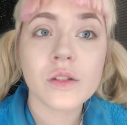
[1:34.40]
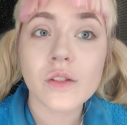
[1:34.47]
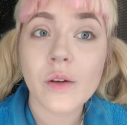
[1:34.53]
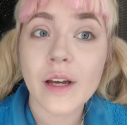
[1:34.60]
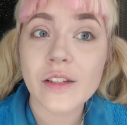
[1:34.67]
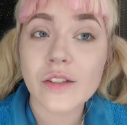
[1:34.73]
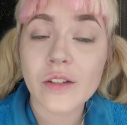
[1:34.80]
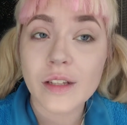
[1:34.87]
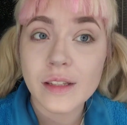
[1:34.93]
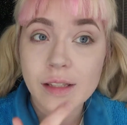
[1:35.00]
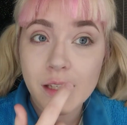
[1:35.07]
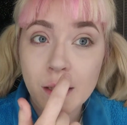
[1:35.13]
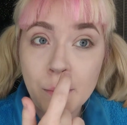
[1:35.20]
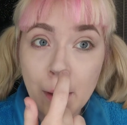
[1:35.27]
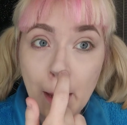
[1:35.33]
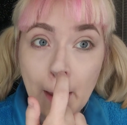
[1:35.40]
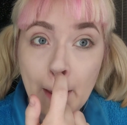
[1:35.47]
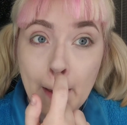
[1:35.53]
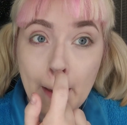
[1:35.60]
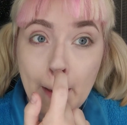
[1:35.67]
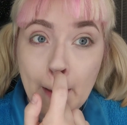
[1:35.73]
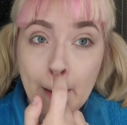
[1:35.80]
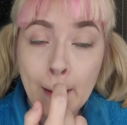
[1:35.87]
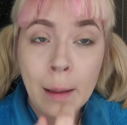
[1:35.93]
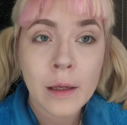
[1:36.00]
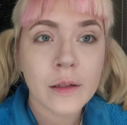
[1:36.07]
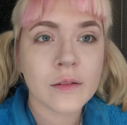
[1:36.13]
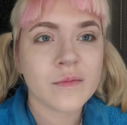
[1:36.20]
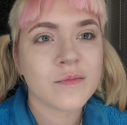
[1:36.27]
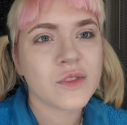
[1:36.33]
So as you can see, my
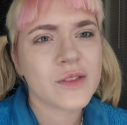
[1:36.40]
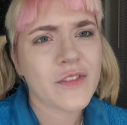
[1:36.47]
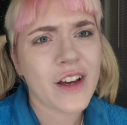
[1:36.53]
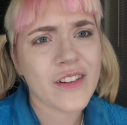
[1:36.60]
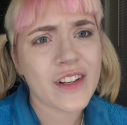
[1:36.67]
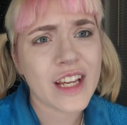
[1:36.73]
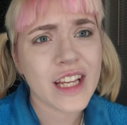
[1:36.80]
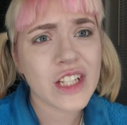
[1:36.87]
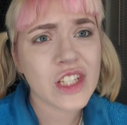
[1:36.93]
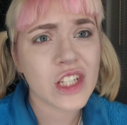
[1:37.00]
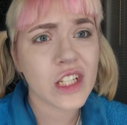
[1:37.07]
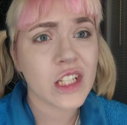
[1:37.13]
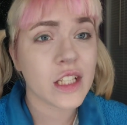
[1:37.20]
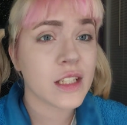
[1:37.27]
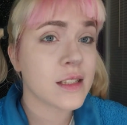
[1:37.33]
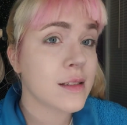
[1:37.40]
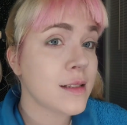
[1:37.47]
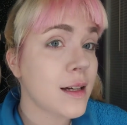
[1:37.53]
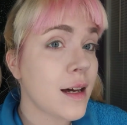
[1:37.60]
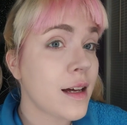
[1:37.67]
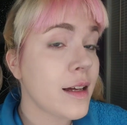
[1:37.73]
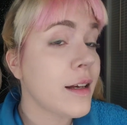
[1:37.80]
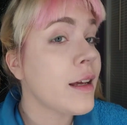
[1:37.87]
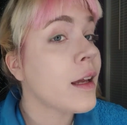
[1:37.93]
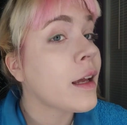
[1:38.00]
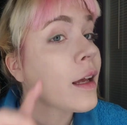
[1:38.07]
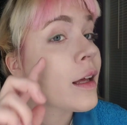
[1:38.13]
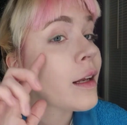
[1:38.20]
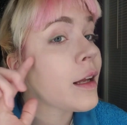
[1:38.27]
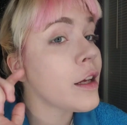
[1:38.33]
foundation is done,
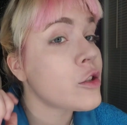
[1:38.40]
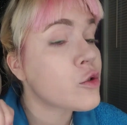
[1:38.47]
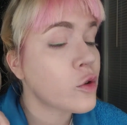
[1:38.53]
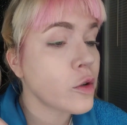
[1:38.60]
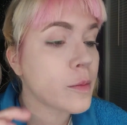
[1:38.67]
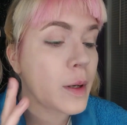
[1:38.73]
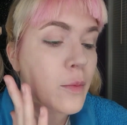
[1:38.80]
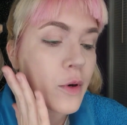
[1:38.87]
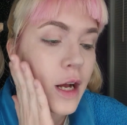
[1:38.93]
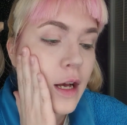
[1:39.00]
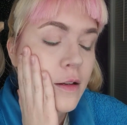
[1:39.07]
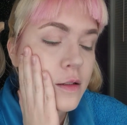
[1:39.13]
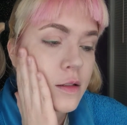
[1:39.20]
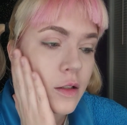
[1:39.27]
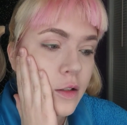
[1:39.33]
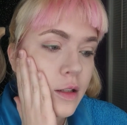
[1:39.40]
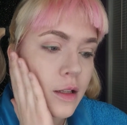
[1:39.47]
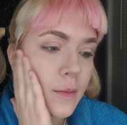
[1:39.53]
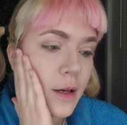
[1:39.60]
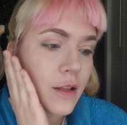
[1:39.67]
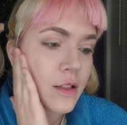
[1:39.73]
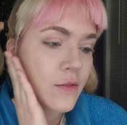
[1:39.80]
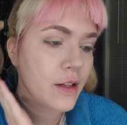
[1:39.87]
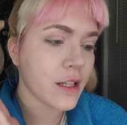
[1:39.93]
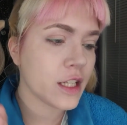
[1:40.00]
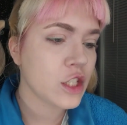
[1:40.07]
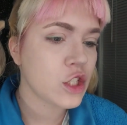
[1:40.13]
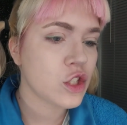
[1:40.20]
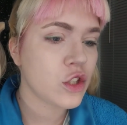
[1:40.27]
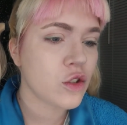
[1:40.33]
and I drew on my brows. The good thing about this
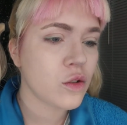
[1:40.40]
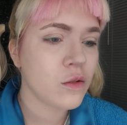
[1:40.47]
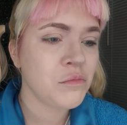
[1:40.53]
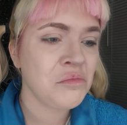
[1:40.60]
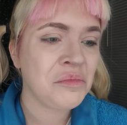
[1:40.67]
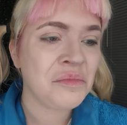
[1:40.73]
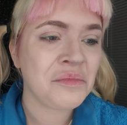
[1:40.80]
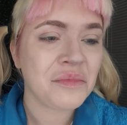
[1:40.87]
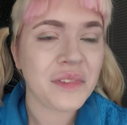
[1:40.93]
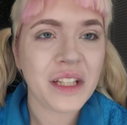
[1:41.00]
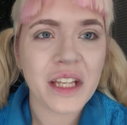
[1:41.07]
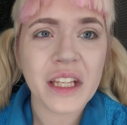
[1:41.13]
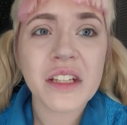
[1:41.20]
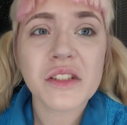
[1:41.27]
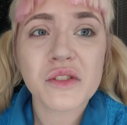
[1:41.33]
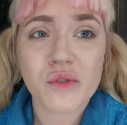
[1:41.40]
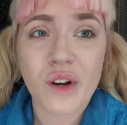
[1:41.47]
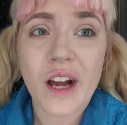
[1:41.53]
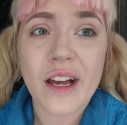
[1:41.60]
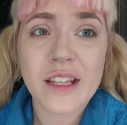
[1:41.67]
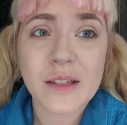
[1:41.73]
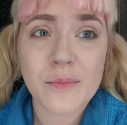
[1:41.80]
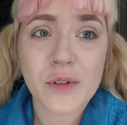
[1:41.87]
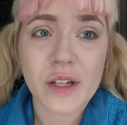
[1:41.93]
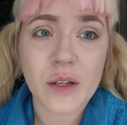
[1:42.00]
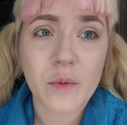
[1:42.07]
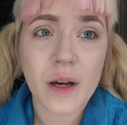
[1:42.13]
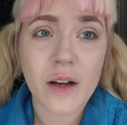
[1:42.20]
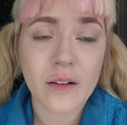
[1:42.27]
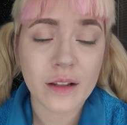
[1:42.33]
foundation too, it dries pretty
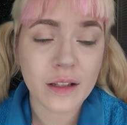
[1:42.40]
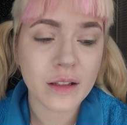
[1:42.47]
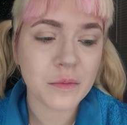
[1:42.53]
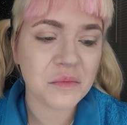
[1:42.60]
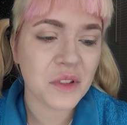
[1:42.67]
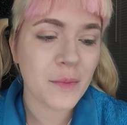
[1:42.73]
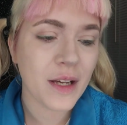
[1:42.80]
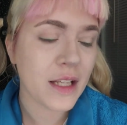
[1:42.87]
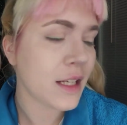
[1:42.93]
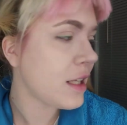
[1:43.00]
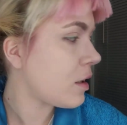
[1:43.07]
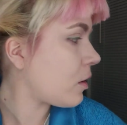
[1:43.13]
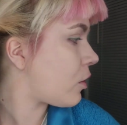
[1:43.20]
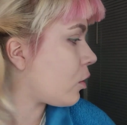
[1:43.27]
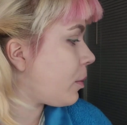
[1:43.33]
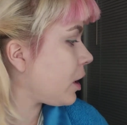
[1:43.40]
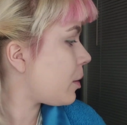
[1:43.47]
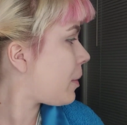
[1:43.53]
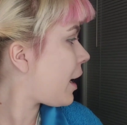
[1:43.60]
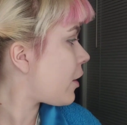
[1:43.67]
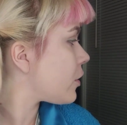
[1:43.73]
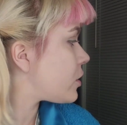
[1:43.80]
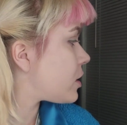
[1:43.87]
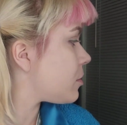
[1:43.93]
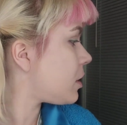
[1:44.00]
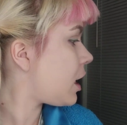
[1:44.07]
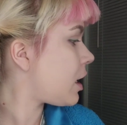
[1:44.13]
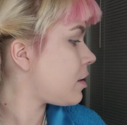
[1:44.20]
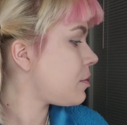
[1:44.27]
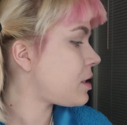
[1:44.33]
well. Like, you might need a little bit of powder
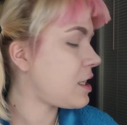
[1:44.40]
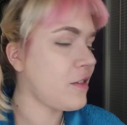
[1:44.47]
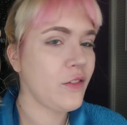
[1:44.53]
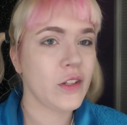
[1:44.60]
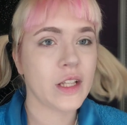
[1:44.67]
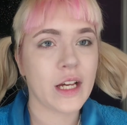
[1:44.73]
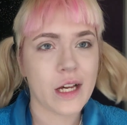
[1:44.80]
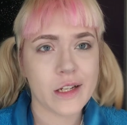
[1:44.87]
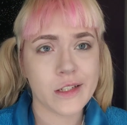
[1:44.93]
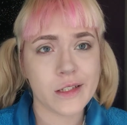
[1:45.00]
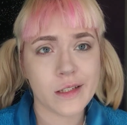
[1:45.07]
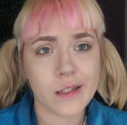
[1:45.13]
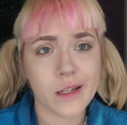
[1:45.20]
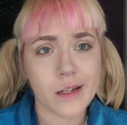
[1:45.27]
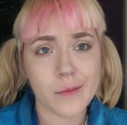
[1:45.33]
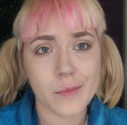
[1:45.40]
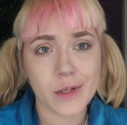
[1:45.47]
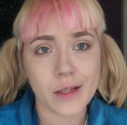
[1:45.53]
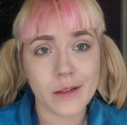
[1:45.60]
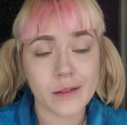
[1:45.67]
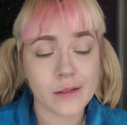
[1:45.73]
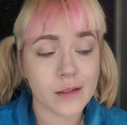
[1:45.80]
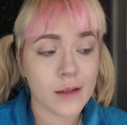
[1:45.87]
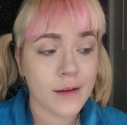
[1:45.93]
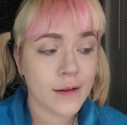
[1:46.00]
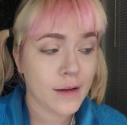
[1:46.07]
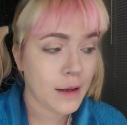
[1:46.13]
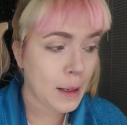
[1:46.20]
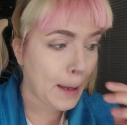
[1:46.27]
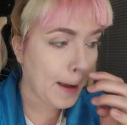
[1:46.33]
sometimes. I feel like I just need it because
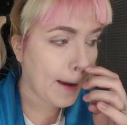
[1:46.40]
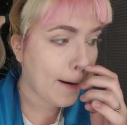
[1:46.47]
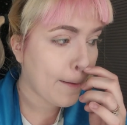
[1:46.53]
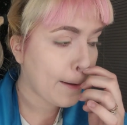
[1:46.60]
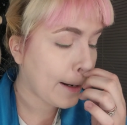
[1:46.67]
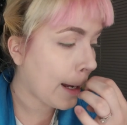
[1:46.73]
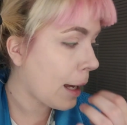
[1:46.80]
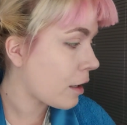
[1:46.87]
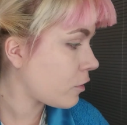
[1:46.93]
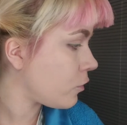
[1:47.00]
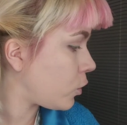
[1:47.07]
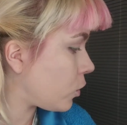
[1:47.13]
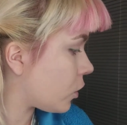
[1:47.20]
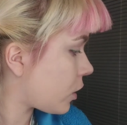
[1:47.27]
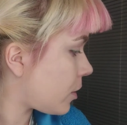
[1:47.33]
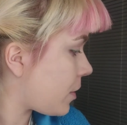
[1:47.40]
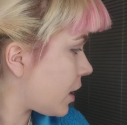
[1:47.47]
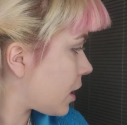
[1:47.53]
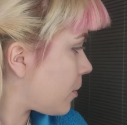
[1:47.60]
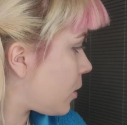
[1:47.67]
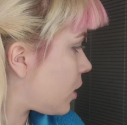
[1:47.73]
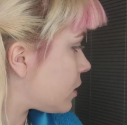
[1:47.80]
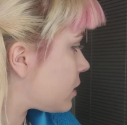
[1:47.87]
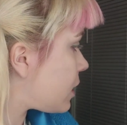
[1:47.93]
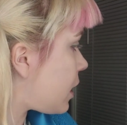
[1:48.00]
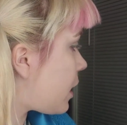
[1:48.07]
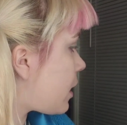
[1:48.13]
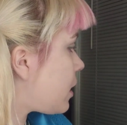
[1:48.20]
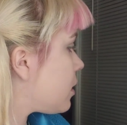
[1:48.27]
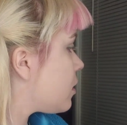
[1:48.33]
I already had a full look of makeup on
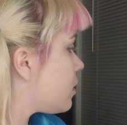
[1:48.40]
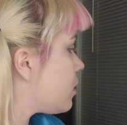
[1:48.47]
today,